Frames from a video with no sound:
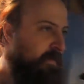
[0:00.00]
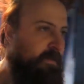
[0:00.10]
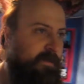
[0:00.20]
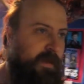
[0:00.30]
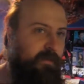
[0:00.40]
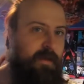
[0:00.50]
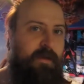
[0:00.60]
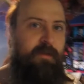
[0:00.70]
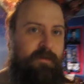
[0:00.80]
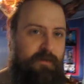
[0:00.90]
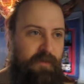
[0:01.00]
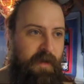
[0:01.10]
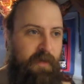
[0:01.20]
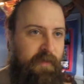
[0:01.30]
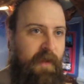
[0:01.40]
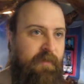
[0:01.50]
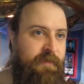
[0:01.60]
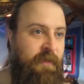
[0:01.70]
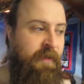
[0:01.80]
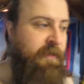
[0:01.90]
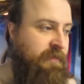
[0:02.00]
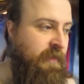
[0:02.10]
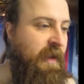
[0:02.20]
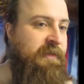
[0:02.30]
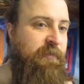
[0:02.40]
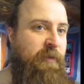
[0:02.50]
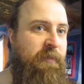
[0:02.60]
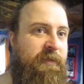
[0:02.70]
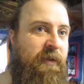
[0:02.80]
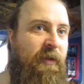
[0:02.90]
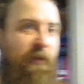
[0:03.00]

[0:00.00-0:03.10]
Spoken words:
we're just having a good sort out of the house. So as I promised, look!